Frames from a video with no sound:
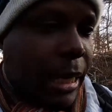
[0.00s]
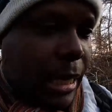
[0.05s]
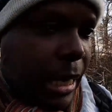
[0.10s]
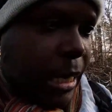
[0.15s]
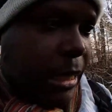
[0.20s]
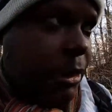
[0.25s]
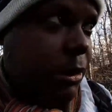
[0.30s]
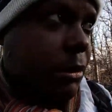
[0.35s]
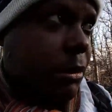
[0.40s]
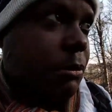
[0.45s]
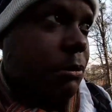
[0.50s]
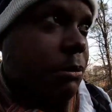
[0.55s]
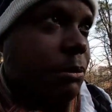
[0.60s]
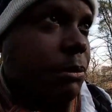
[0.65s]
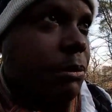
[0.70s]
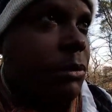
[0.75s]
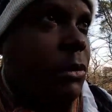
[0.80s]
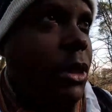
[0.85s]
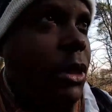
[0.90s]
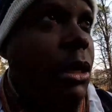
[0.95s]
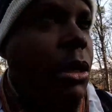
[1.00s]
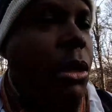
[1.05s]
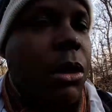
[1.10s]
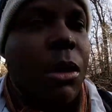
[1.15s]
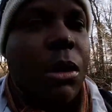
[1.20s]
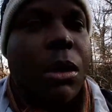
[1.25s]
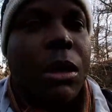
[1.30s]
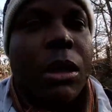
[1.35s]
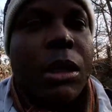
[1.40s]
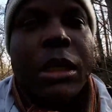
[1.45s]
land.
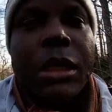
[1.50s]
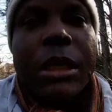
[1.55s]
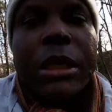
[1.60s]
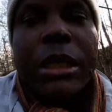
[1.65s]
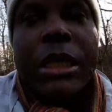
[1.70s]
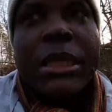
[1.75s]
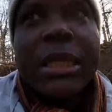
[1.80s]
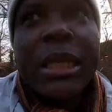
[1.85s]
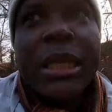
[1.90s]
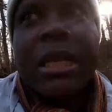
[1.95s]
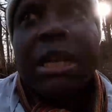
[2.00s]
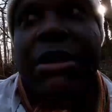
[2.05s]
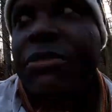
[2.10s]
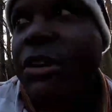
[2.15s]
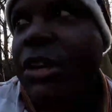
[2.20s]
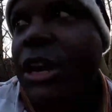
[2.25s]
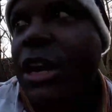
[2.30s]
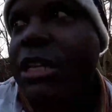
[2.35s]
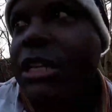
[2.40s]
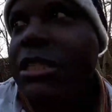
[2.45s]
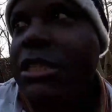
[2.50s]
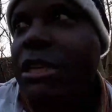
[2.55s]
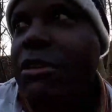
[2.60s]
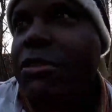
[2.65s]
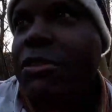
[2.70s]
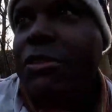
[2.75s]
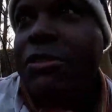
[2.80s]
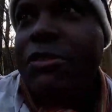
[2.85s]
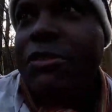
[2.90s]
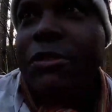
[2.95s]
The significance of
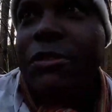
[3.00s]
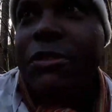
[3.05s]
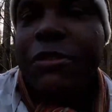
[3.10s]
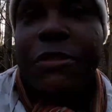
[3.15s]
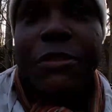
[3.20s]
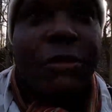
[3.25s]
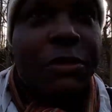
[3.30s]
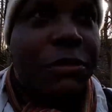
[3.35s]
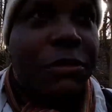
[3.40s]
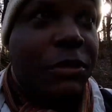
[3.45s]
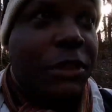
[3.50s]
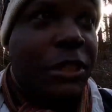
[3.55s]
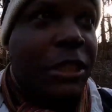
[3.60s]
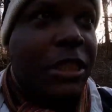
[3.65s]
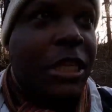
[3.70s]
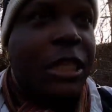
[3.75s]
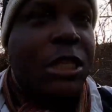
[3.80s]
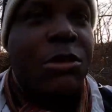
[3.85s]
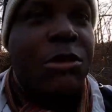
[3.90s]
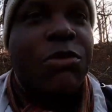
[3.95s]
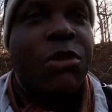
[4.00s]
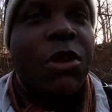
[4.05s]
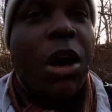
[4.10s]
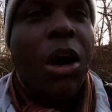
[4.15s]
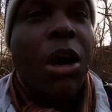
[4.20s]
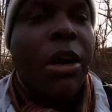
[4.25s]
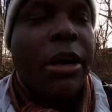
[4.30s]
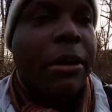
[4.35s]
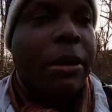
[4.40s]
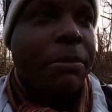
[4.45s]
this
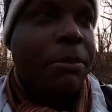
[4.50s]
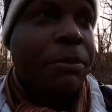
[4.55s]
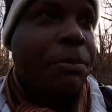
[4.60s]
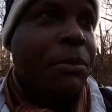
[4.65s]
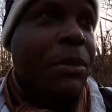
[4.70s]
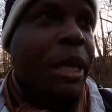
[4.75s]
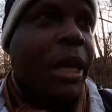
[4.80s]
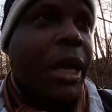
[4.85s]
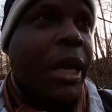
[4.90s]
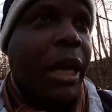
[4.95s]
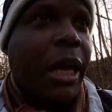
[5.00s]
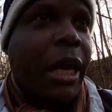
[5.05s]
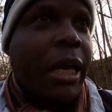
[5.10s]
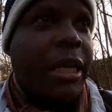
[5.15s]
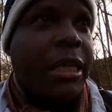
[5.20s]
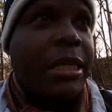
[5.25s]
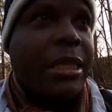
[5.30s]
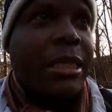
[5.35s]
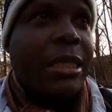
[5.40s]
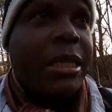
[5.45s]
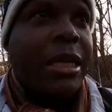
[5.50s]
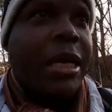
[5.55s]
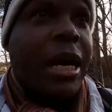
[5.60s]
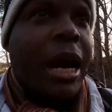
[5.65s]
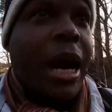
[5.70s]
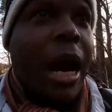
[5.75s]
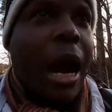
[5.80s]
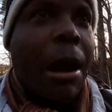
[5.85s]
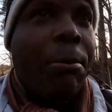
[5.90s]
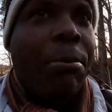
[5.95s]
vlog is
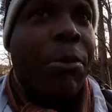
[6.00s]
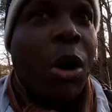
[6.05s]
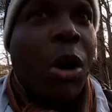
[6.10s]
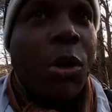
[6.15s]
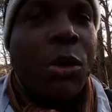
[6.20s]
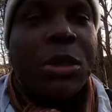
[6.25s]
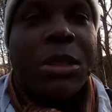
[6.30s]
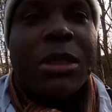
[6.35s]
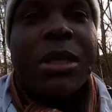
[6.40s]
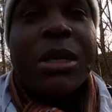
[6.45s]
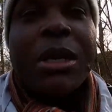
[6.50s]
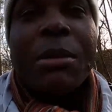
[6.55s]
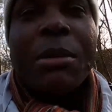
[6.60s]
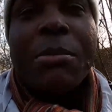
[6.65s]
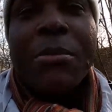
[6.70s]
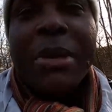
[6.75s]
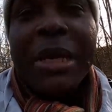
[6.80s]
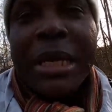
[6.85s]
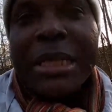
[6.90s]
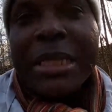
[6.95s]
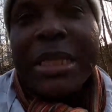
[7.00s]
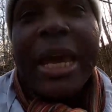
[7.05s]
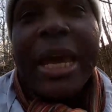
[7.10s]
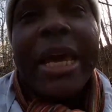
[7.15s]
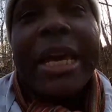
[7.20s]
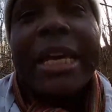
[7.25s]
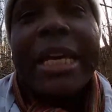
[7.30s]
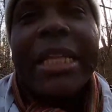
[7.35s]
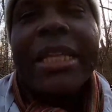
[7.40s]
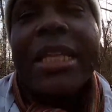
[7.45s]
about me
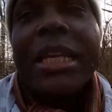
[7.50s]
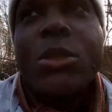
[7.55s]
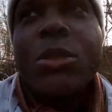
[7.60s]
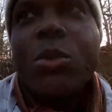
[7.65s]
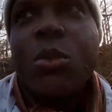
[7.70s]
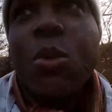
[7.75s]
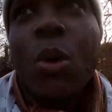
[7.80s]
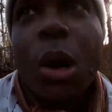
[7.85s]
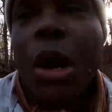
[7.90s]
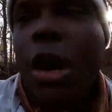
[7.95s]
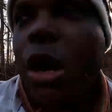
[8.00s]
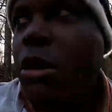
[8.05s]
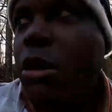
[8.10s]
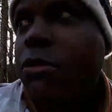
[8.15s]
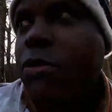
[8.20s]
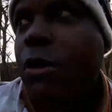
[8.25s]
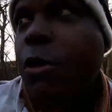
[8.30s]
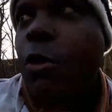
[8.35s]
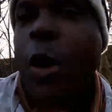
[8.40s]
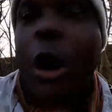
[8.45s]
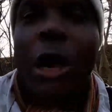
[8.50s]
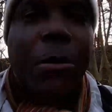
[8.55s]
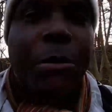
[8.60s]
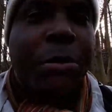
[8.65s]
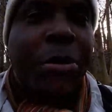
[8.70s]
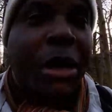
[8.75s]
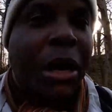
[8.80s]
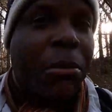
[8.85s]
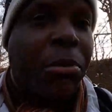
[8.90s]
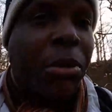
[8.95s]
taking this walk for one
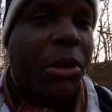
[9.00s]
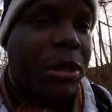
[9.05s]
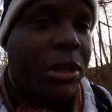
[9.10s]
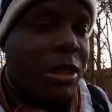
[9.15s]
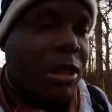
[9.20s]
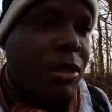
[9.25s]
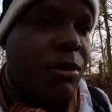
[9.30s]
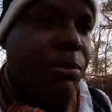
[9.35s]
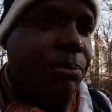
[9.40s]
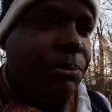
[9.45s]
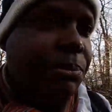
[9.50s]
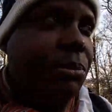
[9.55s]
purpose: